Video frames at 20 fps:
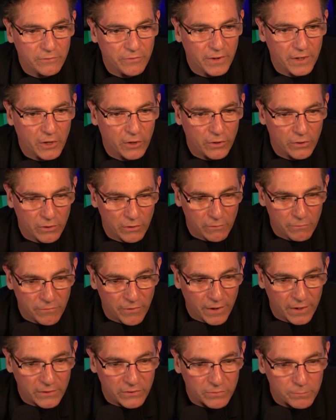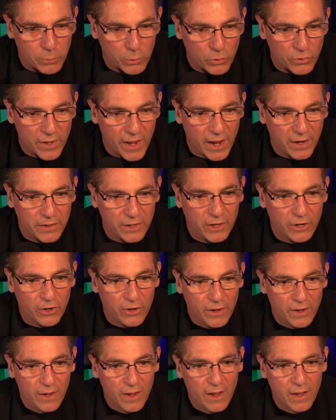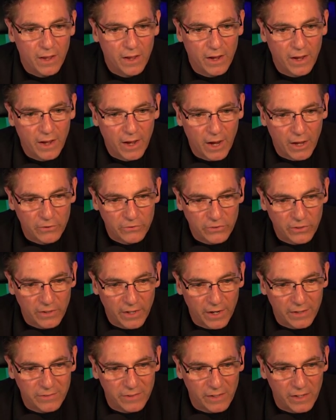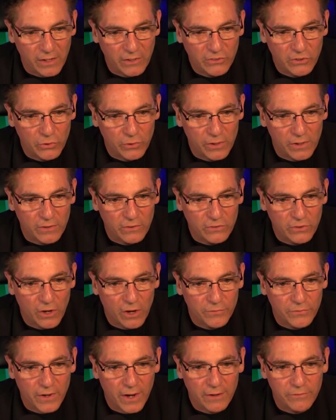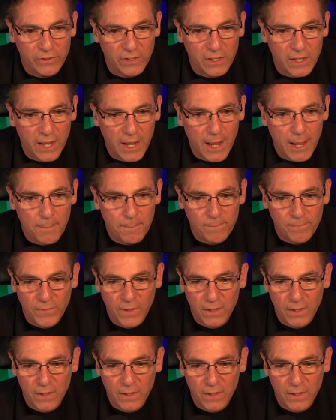If I go to the device pull down here, I'll select E2E Soft IV Cam,